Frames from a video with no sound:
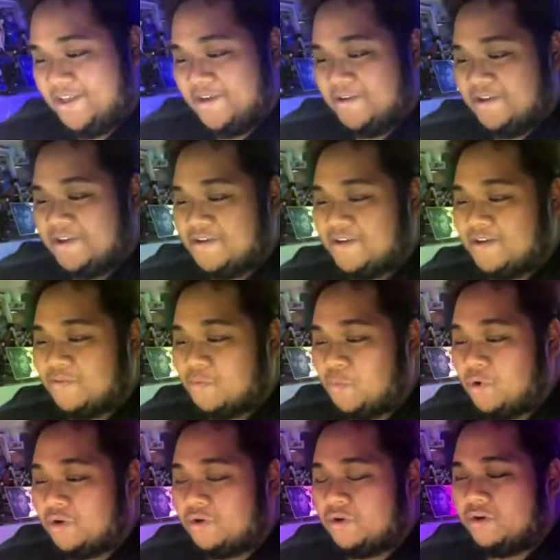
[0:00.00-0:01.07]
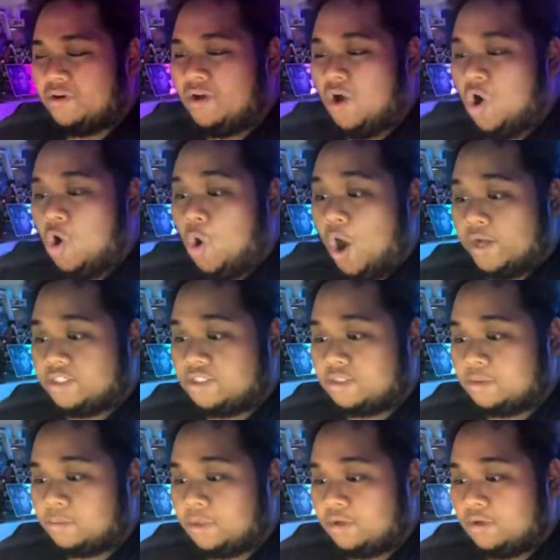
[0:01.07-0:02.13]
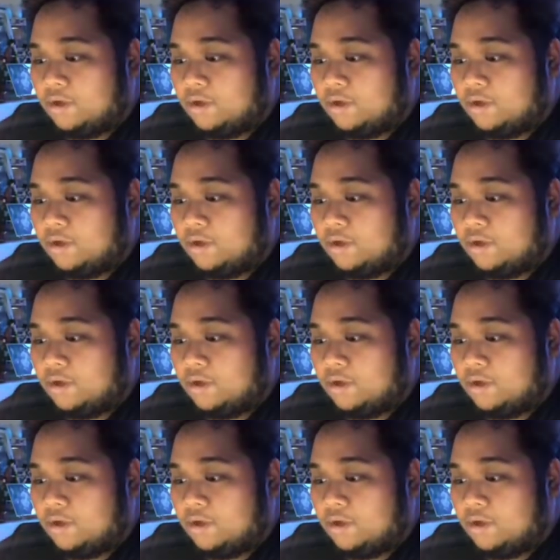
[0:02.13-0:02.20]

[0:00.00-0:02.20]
Okay, got the water. Oh, I see something.